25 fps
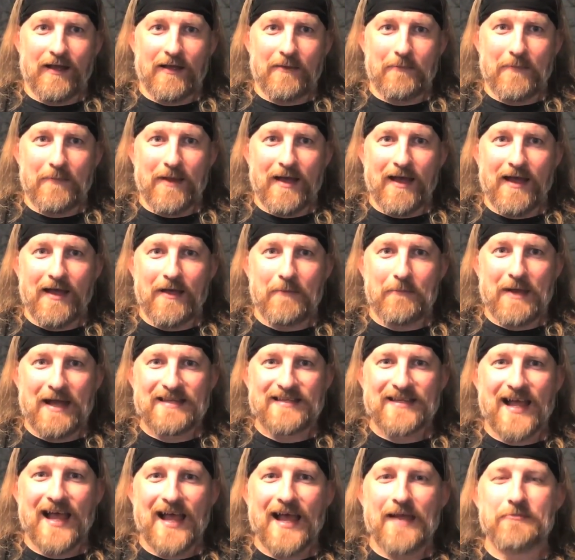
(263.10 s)

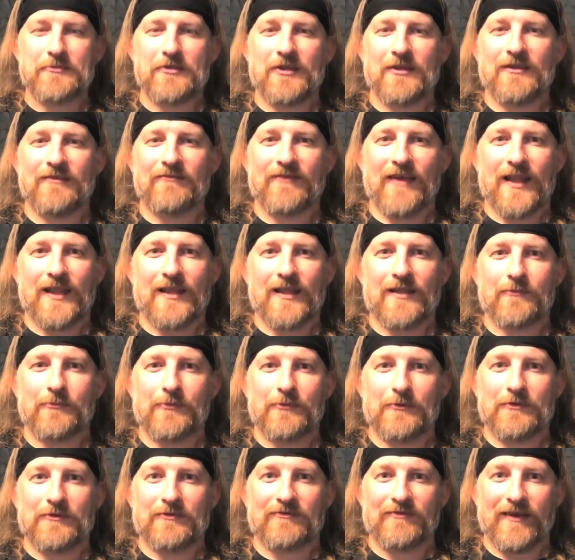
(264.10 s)
my time to
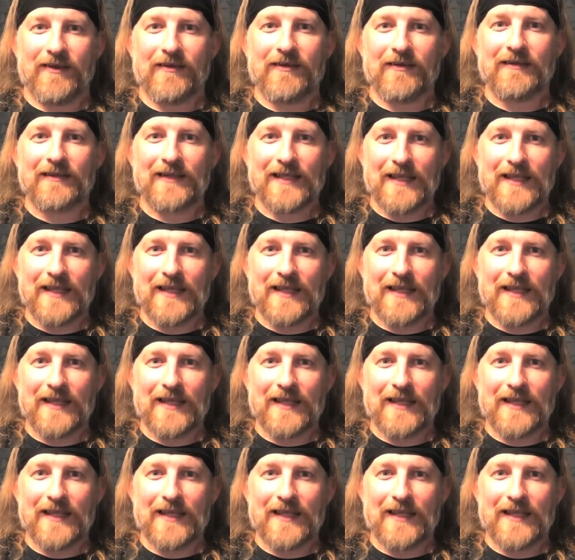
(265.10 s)
develop was very